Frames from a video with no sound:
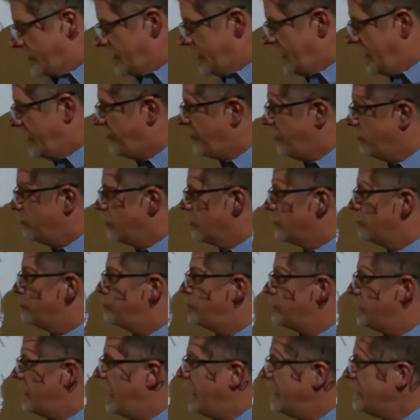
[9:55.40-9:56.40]
if it were
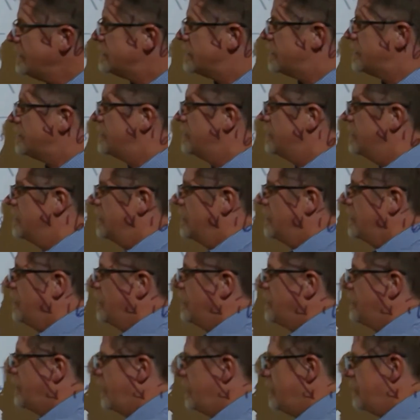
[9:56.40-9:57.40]
blinded,
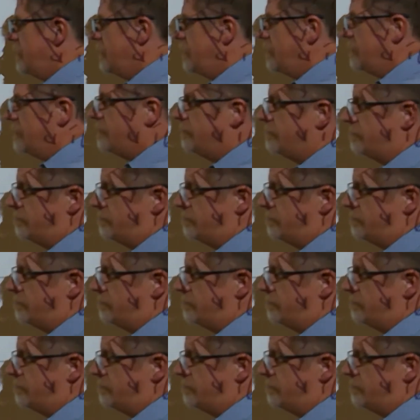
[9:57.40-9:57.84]
then